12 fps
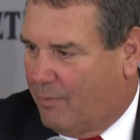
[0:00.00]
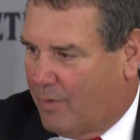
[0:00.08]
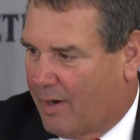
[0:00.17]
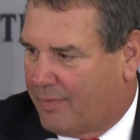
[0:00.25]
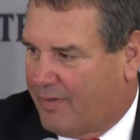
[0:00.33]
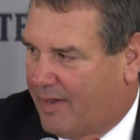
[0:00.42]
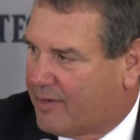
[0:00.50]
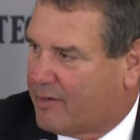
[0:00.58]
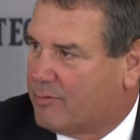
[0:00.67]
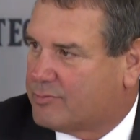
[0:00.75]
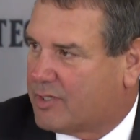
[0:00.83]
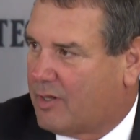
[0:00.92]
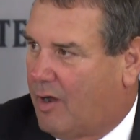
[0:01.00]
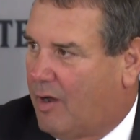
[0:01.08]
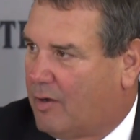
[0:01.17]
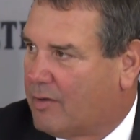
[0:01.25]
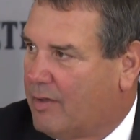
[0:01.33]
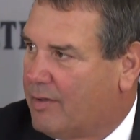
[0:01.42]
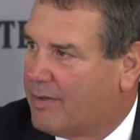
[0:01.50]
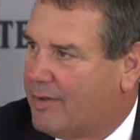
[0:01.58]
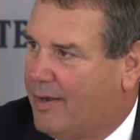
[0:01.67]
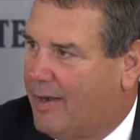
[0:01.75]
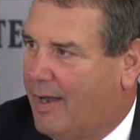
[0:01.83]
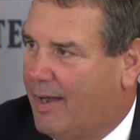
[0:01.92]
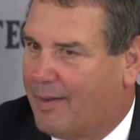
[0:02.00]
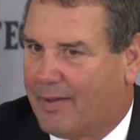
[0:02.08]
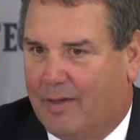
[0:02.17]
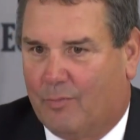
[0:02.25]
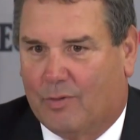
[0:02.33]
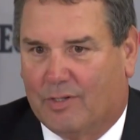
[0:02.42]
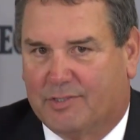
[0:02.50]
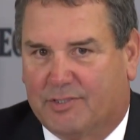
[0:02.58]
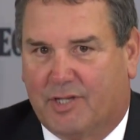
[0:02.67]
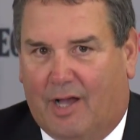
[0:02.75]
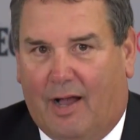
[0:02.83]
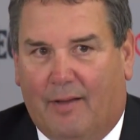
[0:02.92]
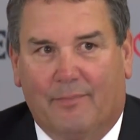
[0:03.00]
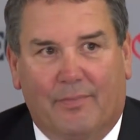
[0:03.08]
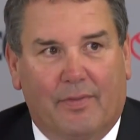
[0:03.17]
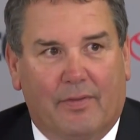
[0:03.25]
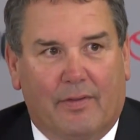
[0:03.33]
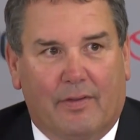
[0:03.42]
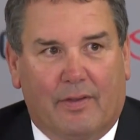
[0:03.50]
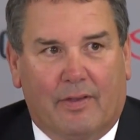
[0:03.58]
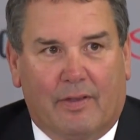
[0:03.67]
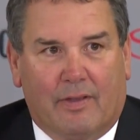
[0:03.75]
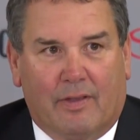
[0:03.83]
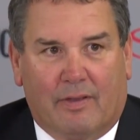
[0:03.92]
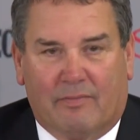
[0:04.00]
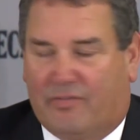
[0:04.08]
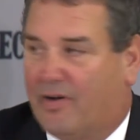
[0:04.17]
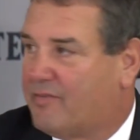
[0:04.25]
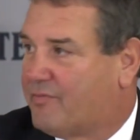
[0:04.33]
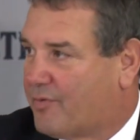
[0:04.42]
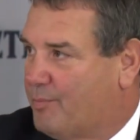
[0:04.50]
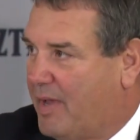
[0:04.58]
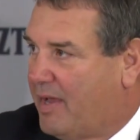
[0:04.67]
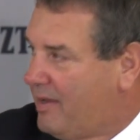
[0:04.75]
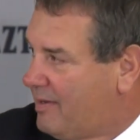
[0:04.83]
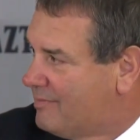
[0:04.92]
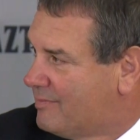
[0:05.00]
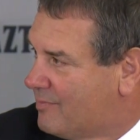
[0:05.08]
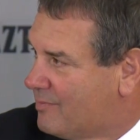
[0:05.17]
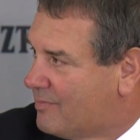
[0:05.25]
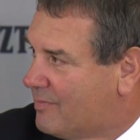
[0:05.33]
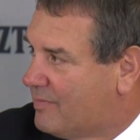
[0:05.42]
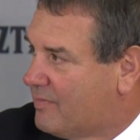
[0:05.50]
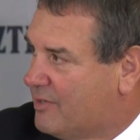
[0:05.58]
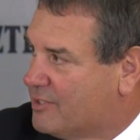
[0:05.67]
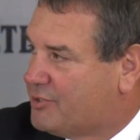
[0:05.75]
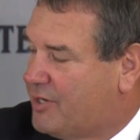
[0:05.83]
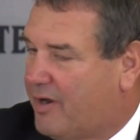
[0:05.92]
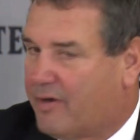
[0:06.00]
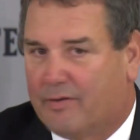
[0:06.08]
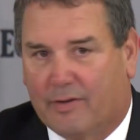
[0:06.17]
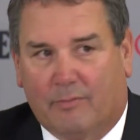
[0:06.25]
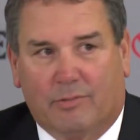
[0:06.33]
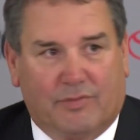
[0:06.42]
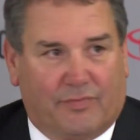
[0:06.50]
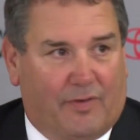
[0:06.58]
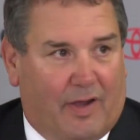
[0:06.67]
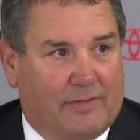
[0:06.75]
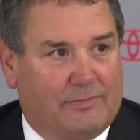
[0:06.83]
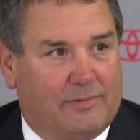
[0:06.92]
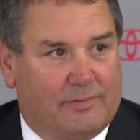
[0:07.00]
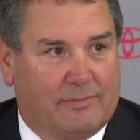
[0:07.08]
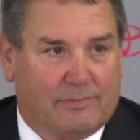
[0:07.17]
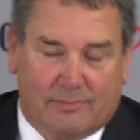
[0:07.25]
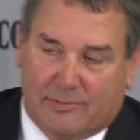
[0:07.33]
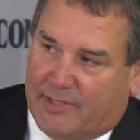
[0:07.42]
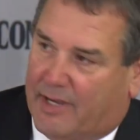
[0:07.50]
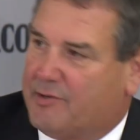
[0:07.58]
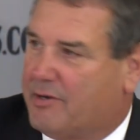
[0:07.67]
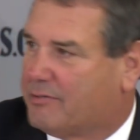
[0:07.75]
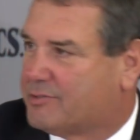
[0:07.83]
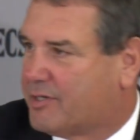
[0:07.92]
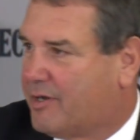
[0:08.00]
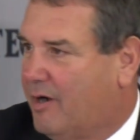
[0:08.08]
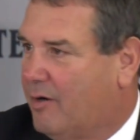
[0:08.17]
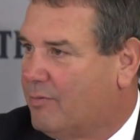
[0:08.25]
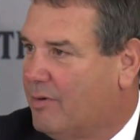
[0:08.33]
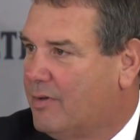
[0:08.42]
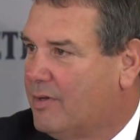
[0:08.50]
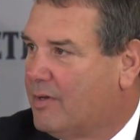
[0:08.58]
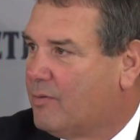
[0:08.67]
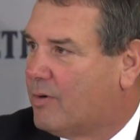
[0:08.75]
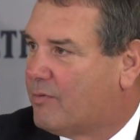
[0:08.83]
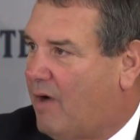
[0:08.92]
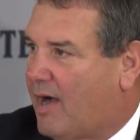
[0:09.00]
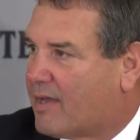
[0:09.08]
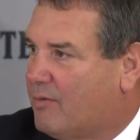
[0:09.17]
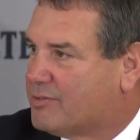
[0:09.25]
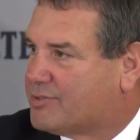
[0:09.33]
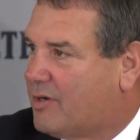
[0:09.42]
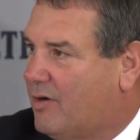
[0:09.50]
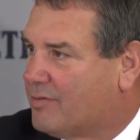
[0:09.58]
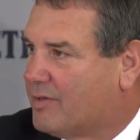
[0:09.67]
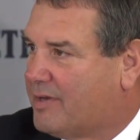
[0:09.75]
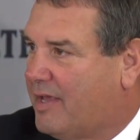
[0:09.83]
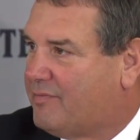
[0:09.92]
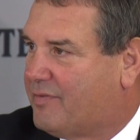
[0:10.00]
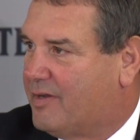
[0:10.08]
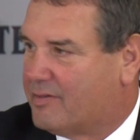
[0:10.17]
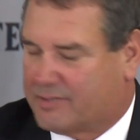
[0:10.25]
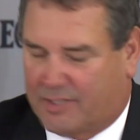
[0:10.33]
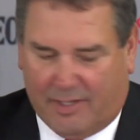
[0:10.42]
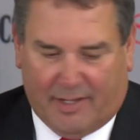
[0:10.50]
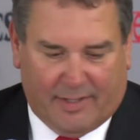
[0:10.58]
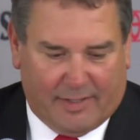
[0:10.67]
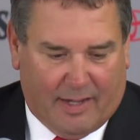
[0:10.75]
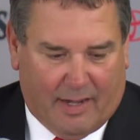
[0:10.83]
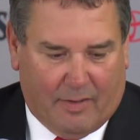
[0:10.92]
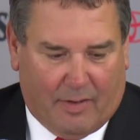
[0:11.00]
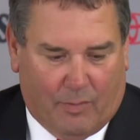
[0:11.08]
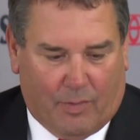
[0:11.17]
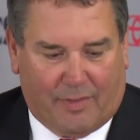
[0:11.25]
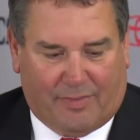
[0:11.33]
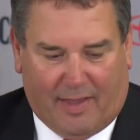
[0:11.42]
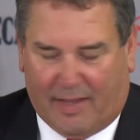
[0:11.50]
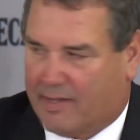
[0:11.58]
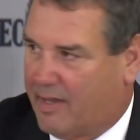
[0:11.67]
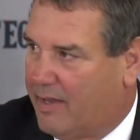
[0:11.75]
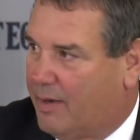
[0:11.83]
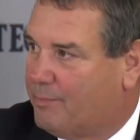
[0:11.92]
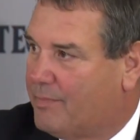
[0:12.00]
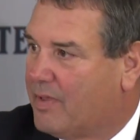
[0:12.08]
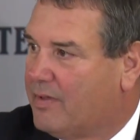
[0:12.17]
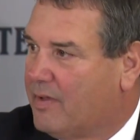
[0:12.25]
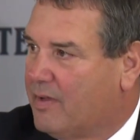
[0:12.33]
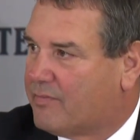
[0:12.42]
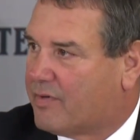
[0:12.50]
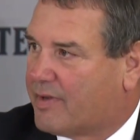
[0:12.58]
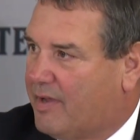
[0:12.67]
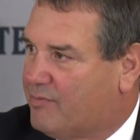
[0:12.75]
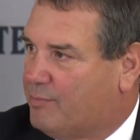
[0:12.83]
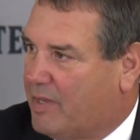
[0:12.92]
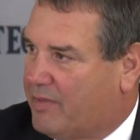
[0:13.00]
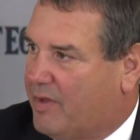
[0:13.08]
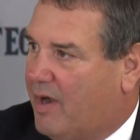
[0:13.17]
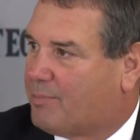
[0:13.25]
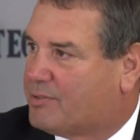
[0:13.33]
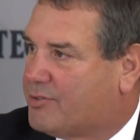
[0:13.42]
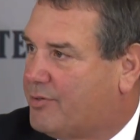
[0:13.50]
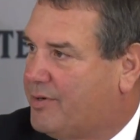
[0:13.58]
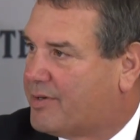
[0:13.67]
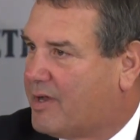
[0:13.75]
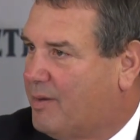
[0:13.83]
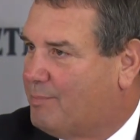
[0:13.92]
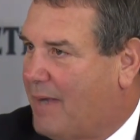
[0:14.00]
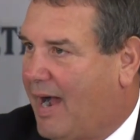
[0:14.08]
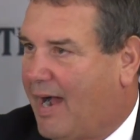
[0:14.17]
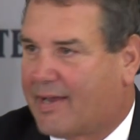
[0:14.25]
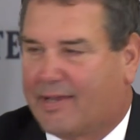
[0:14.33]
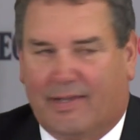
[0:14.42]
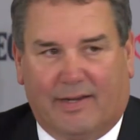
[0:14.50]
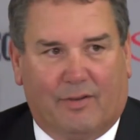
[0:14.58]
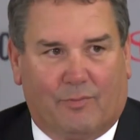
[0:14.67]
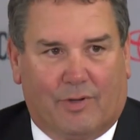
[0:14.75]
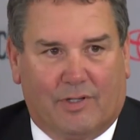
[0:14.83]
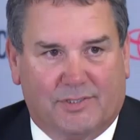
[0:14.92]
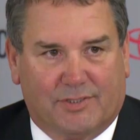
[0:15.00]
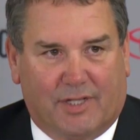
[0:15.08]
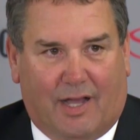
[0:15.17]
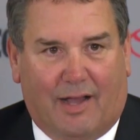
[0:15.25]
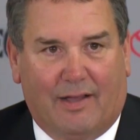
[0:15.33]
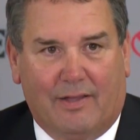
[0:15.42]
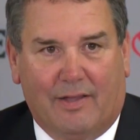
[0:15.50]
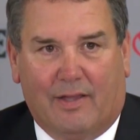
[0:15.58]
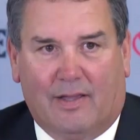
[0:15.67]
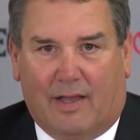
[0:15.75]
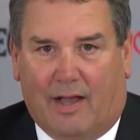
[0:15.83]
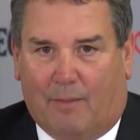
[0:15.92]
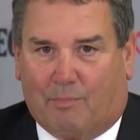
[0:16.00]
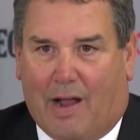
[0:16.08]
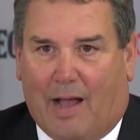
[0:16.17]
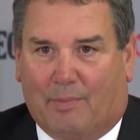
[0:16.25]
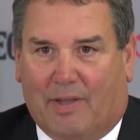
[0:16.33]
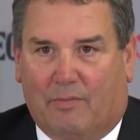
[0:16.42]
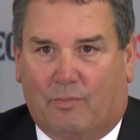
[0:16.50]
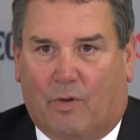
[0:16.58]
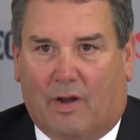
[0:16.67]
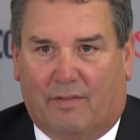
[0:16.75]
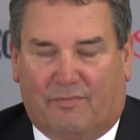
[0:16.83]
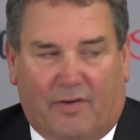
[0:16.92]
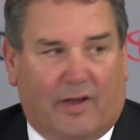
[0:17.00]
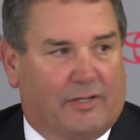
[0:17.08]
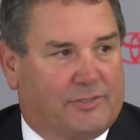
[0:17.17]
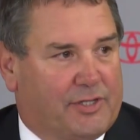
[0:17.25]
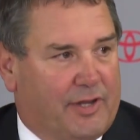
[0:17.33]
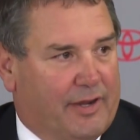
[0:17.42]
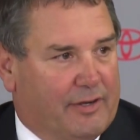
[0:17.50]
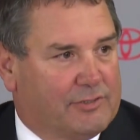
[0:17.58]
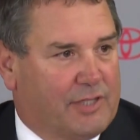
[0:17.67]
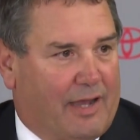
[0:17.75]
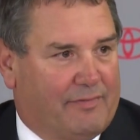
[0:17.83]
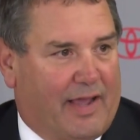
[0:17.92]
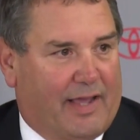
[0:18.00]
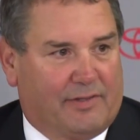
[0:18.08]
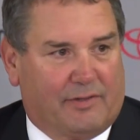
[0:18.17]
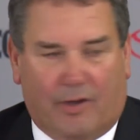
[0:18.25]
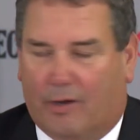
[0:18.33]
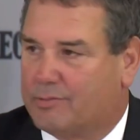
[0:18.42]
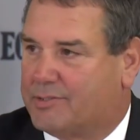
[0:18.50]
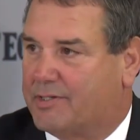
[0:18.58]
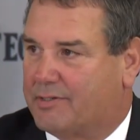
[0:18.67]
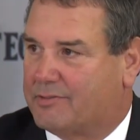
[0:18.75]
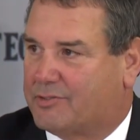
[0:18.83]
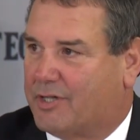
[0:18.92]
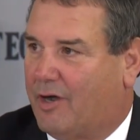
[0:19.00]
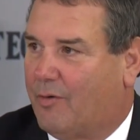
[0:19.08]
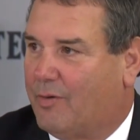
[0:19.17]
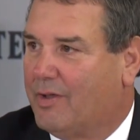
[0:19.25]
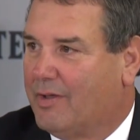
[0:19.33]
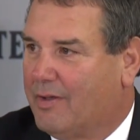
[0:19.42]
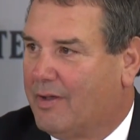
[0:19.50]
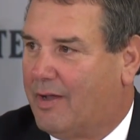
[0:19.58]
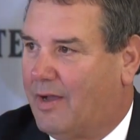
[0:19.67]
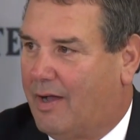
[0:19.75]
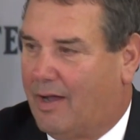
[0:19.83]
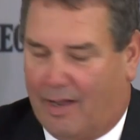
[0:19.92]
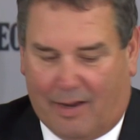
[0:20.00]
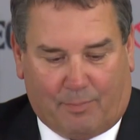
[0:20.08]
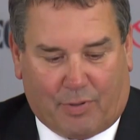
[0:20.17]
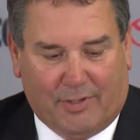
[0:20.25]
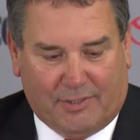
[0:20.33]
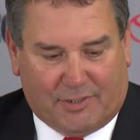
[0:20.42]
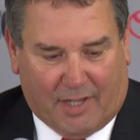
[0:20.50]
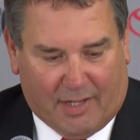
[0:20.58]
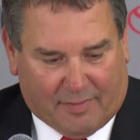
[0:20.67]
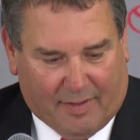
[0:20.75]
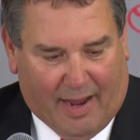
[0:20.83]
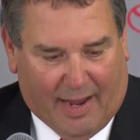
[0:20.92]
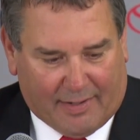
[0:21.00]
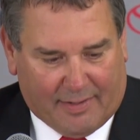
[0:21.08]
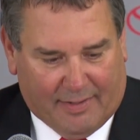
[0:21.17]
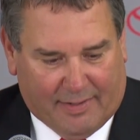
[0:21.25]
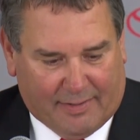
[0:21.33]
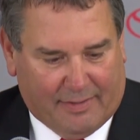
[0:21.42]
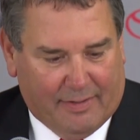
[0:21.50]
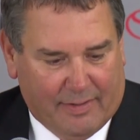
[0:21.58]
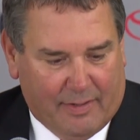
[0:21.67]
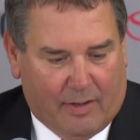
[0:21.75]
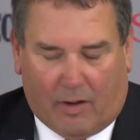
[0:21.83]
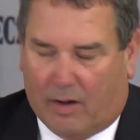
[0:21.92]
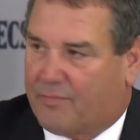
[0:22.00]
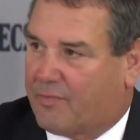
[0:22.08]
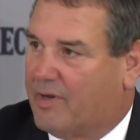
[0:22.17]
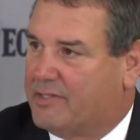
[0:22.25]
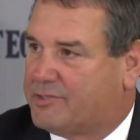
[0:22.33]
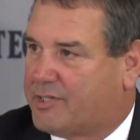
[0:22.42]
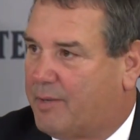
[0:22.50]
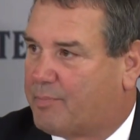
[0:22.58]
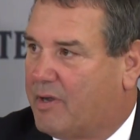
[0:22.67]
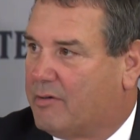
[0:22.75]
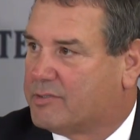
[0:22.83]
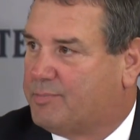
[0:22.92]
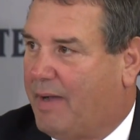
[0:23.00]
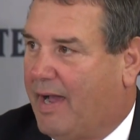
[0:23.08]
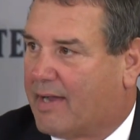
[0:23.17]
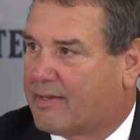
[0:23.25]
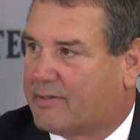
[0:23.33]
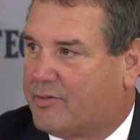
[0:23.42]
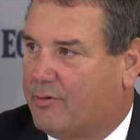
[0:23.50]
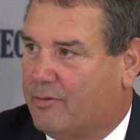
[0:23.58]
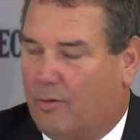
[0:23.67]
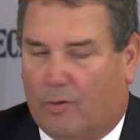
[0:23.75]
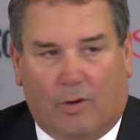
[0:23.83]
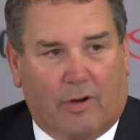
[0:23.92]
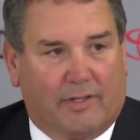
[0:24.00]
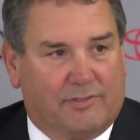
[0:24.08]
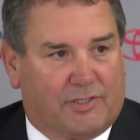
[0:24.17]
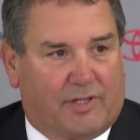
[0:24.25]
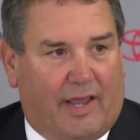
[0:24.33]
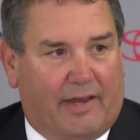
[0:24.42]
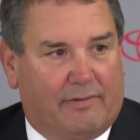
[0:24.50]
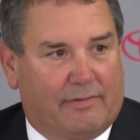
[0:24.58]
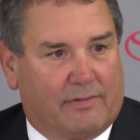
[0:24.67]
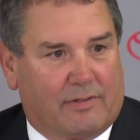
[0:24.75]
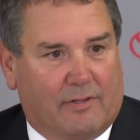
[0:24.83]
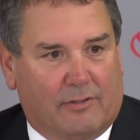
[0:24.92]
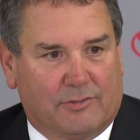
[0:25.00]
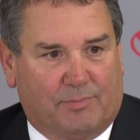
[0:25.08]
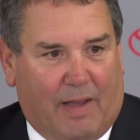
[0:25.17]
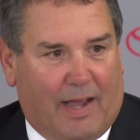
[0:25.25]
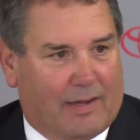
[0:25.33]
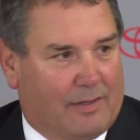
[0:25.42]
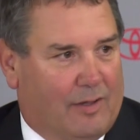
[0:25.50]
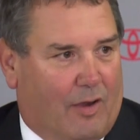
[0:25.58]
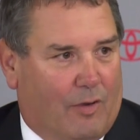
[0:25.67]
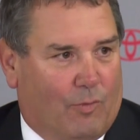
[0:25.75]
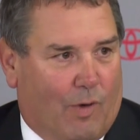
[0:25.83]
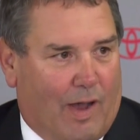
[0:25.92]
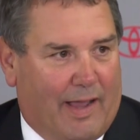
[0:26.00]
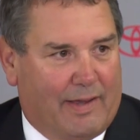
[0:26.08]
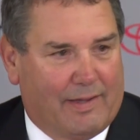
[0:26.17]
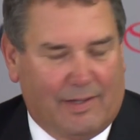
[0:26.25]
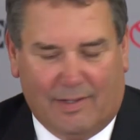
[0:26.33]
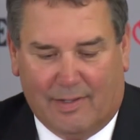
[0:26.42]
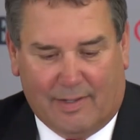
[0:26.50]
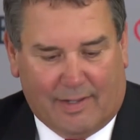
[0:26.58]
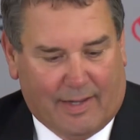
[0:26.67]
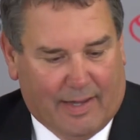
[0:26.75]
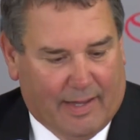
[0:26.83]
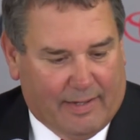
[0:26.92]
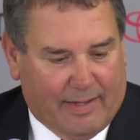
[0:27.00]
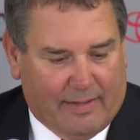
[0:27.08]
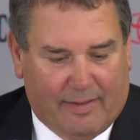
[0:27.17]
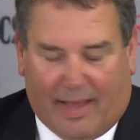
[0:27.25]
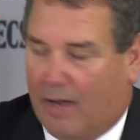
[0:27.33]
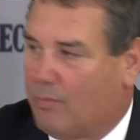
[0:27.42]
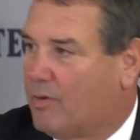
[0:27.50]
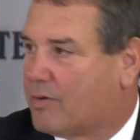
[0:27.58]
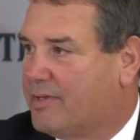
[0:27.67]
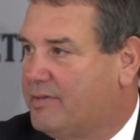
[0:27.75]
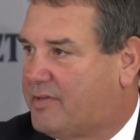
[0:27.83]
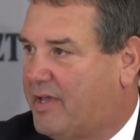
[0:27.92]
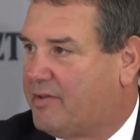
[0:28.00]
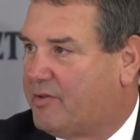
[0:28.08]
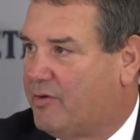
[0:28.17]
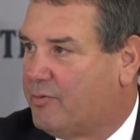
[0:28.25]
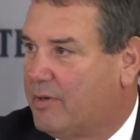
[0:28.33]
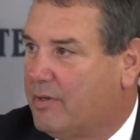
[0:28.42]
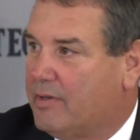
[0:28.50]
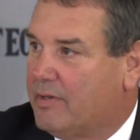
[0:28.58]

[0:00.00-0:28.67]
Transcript: I want to thank Coach Long. Uh, it was uh, fun for me this year. It was fun 10 years ago when Rocky was calling the defense. And uh, I want to thank him for giving me the opportunity to come back. And it was uh, uh, probably one of the funnest years I've had in coaching. So uh, I appreciate that. And our friendship goes back to Oregon State, goes back a long way. And that will continue.